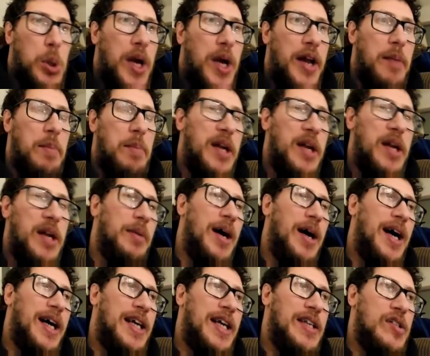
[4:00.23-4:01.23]
try to
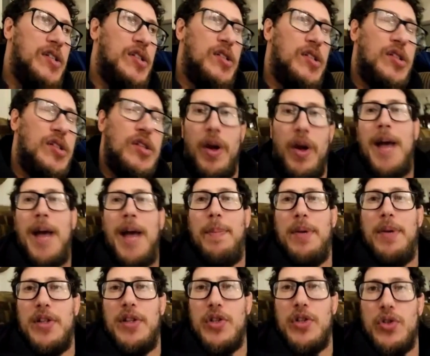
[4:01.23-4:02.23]
minimize what
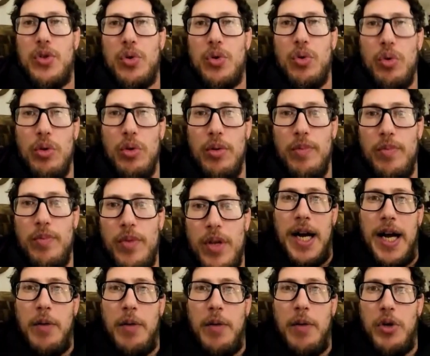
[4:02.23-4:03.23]
happened at the school.
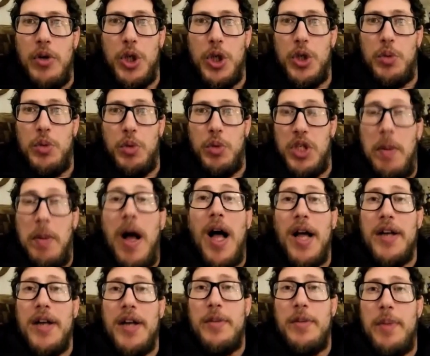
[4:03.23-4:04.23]
I would just
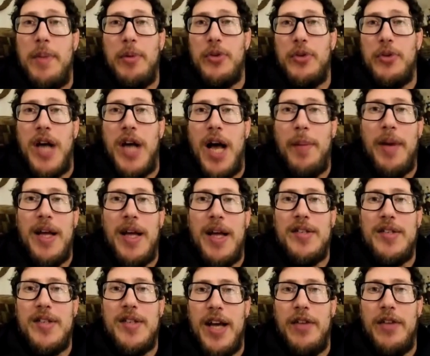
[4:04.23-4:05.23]
respond to people's
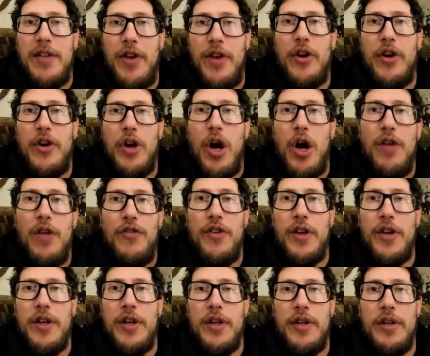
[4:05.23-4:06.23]
comments and very
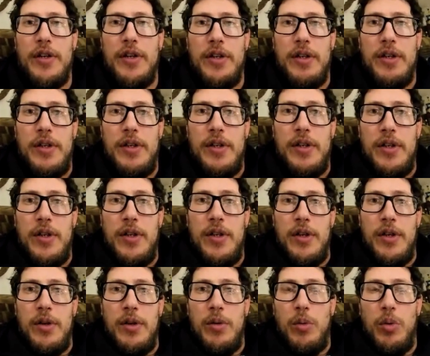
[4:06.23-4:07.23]
often
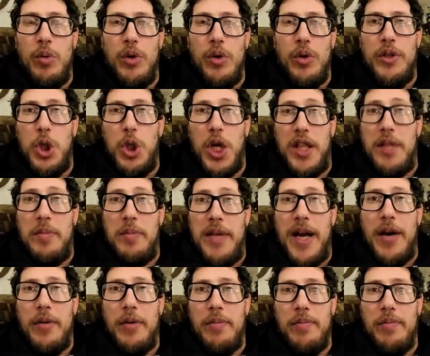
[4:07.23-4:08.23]
would shut them
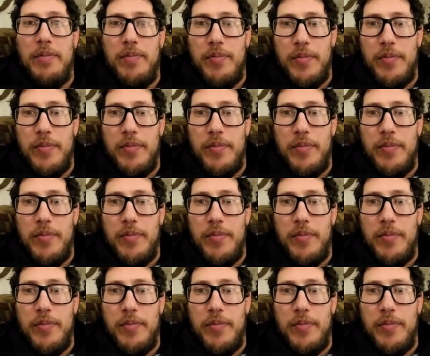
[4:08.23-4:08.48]
down.